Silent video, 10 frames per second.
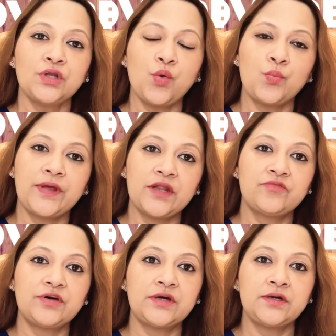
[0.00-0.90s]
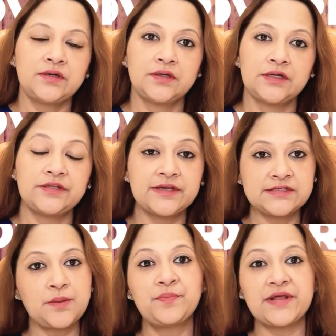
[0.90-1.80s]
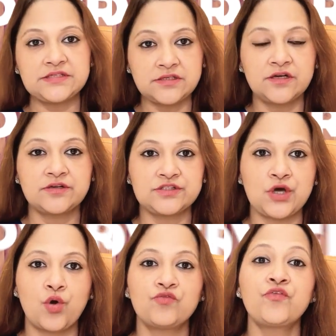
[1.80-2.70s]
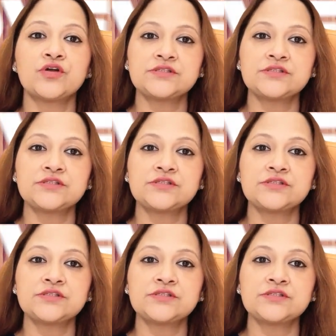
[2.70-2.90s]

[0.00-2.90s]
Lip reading: now whenever there is a breast ultrasound for